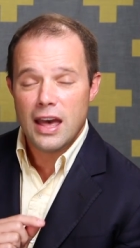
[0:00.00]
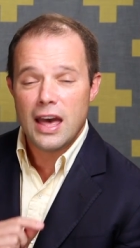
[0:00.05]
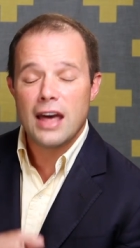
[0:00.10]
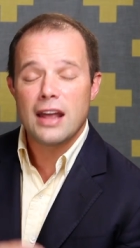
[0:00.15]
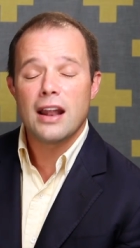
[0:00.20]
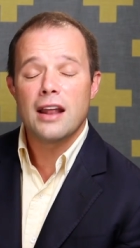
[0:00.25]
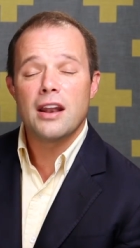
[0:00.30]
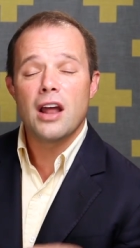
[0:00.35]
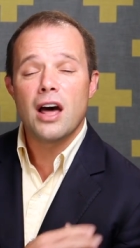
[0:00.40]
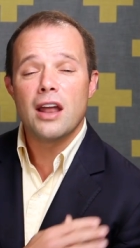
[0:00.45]

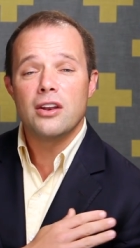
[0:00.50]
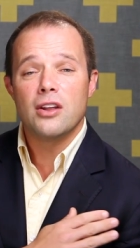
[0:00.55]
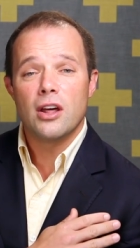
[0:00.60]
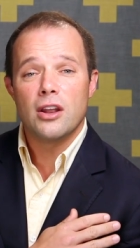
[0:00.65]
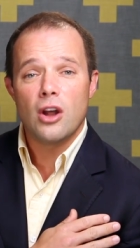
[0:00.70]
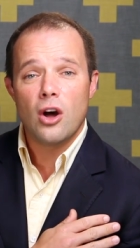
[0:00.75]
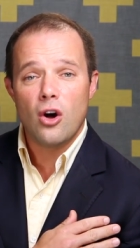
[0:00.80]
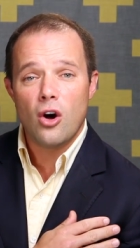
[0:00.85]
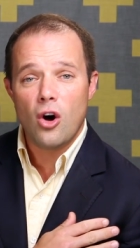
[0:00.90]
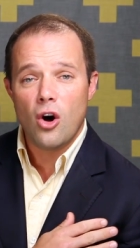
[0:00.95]
had I not
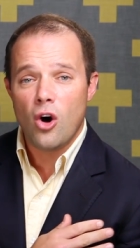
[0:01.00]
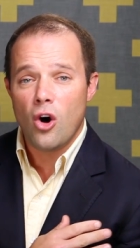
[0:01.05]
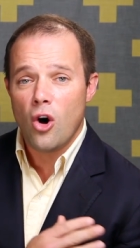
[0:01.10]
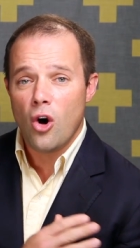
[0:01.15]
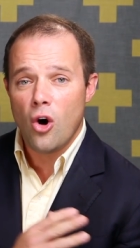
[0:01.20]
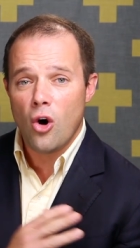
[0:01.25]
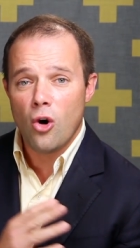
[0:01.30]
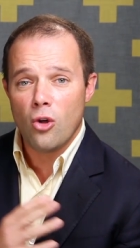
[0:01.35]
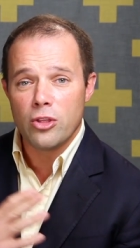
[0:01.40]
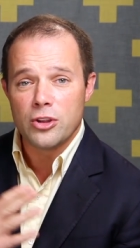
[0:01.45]
done
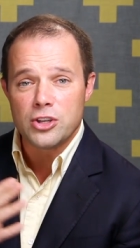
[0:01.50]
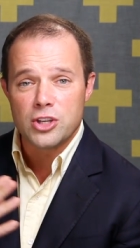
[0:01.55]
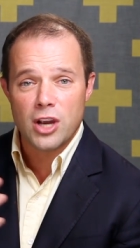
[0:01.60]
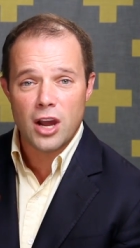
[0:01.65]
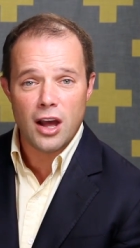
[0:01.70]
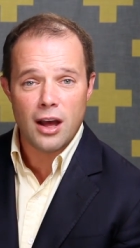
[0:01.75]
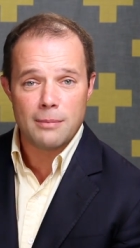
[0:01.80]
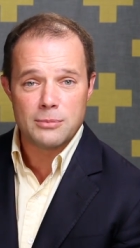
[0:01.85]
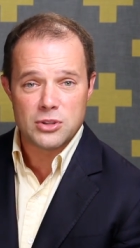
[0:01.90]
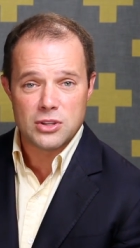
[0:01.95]
all the
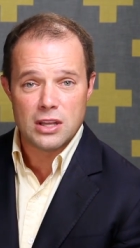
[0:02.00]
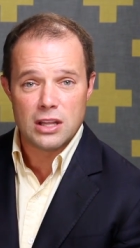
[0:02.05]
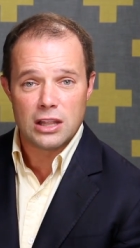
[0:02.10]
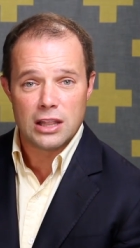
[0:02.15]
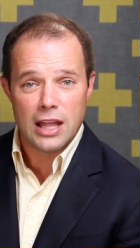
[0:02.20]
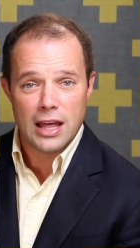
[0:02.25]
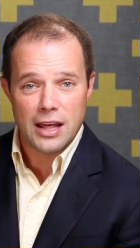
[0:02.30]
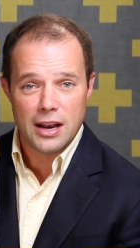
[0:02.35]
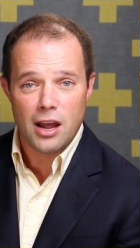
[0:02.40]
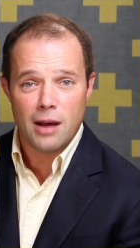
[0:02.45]
jobs that
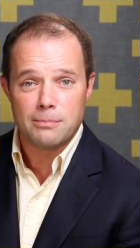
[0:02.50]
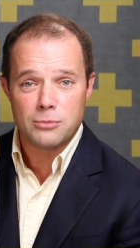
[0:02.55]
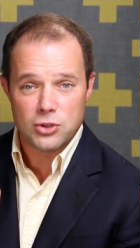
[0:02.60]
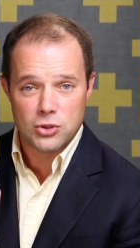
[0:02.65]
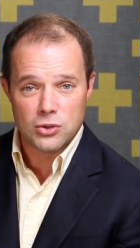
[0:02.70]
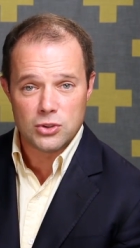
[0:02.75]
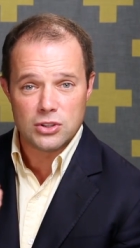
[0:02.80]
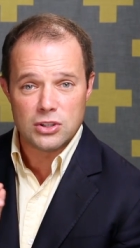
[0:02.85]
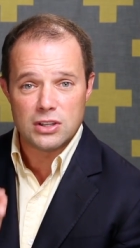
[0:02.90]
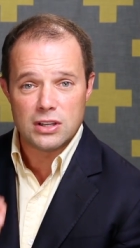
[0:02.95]
led up
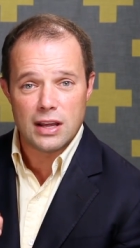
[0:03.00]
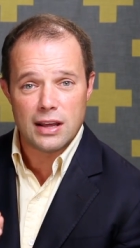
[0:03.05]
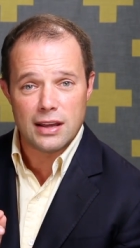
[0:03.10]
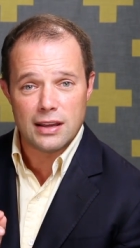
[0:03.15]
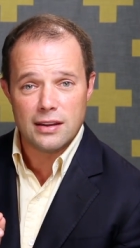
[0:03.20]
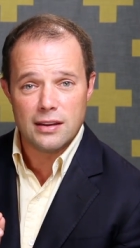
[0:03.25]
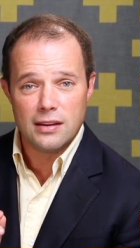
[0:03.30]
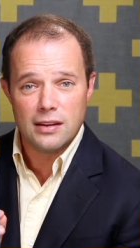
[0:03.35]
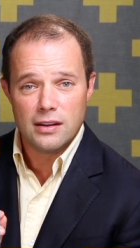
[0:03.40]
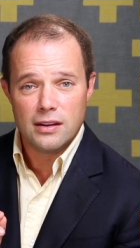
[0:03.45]
to
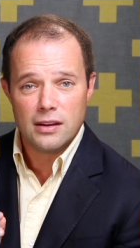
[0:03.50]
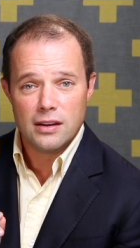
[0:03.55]
today.